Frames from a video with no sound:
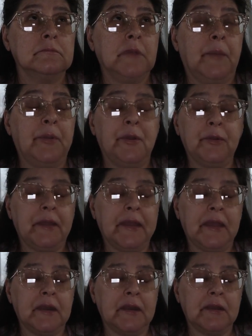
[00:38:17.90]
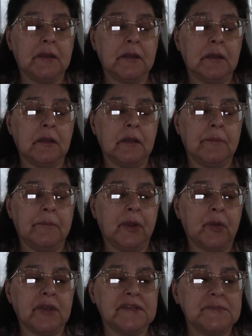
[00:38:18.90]
appear like in a, a,
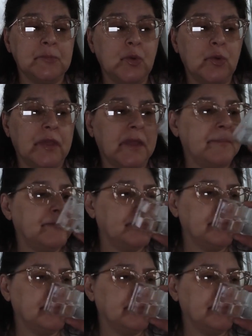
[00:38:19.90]
berry smoothie.